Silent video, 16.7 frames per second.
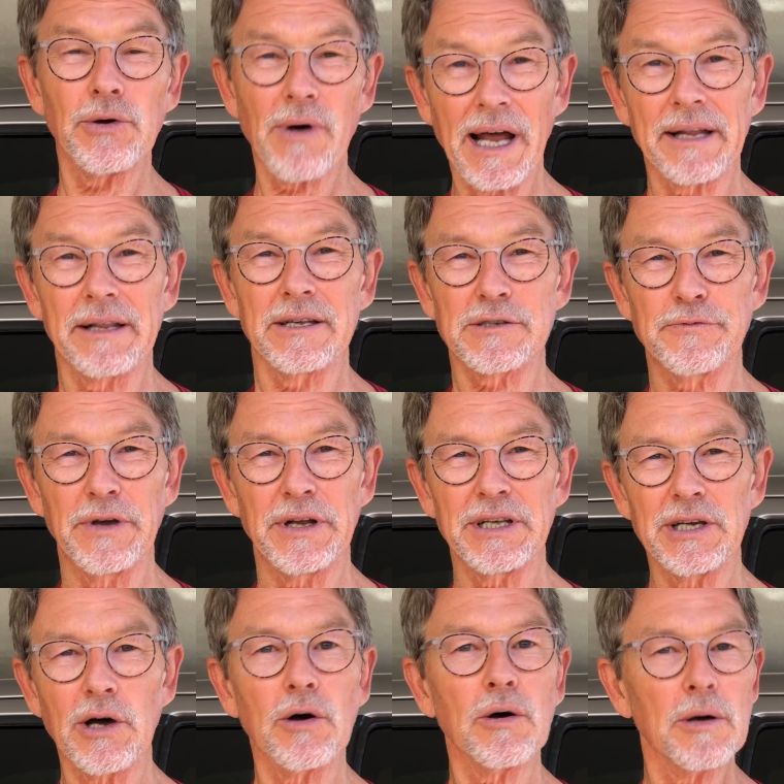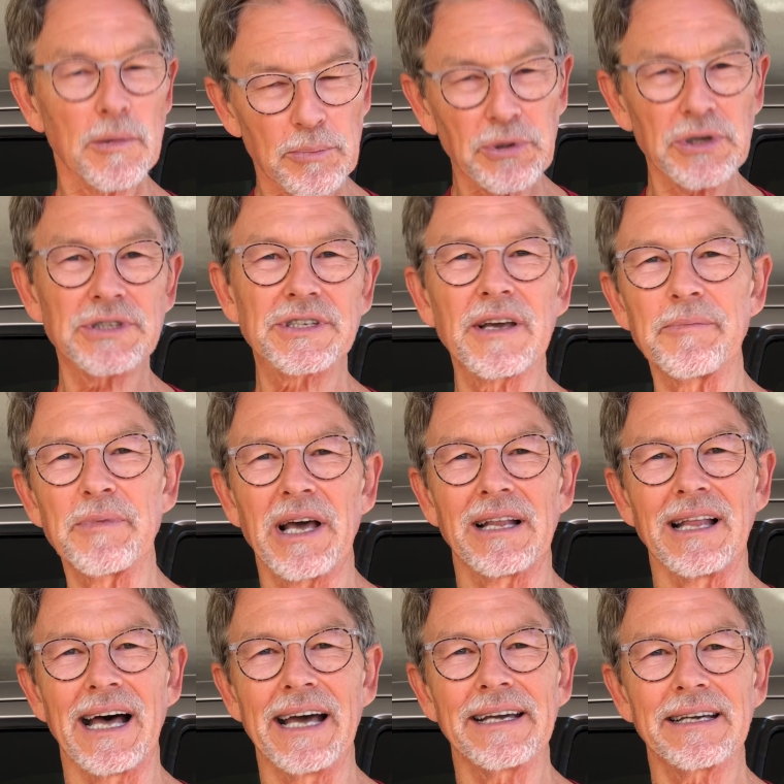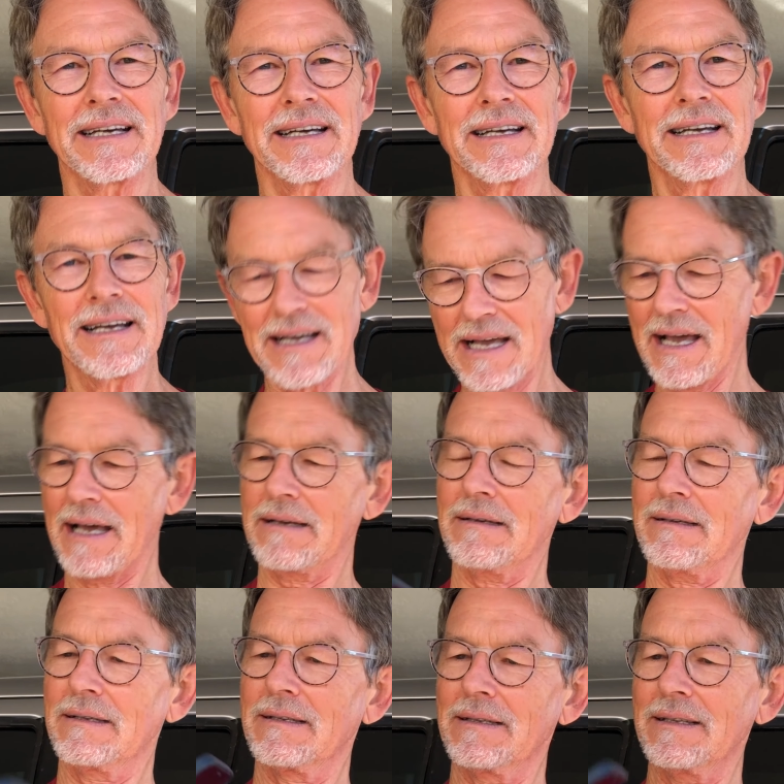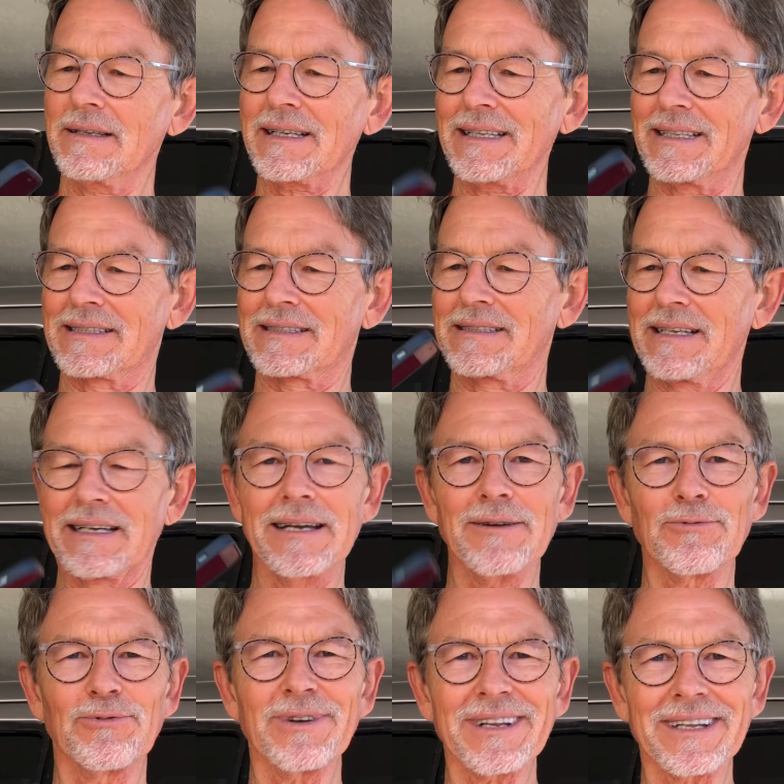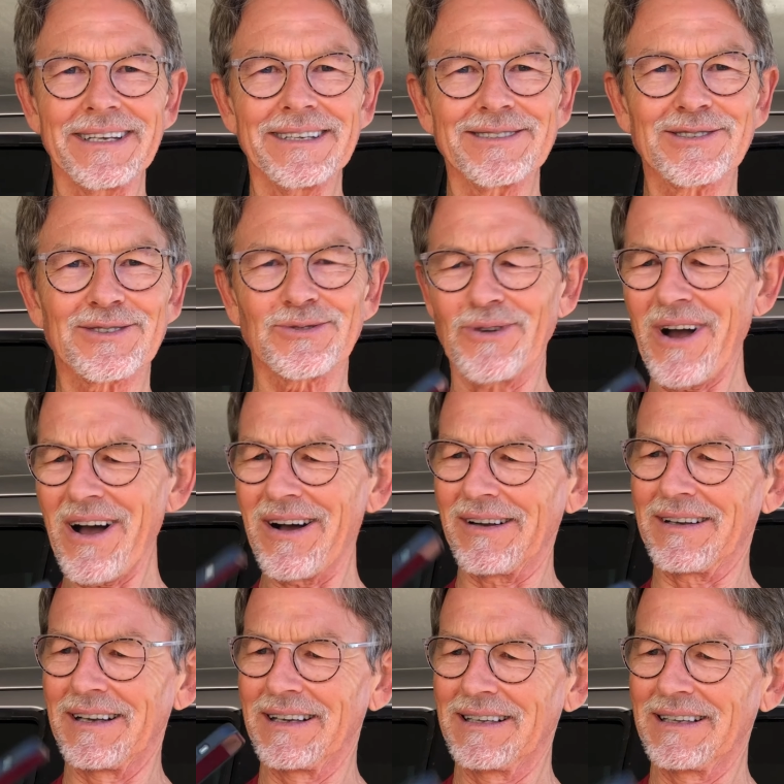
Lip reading: out of this video, please give me a like. And look at this thing, it really is strong.